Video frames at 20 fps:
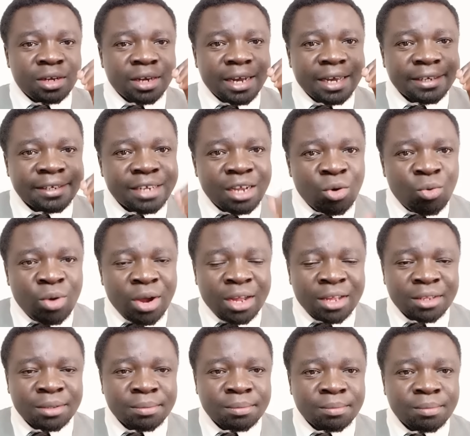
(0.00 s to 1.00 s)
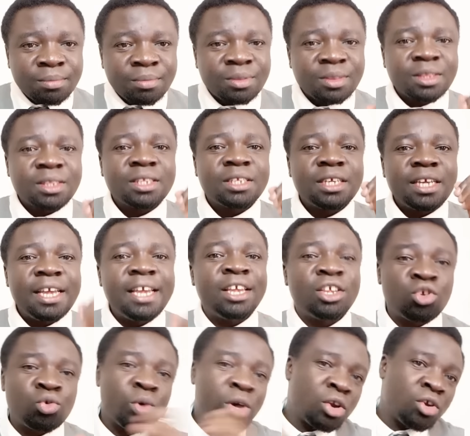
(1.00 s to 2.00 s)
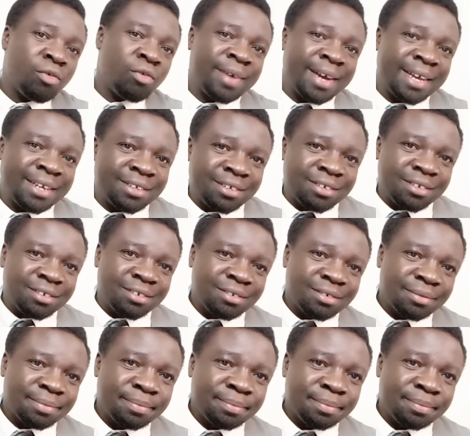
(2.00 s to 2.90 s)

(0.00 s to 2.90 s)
Gachagua is one of us.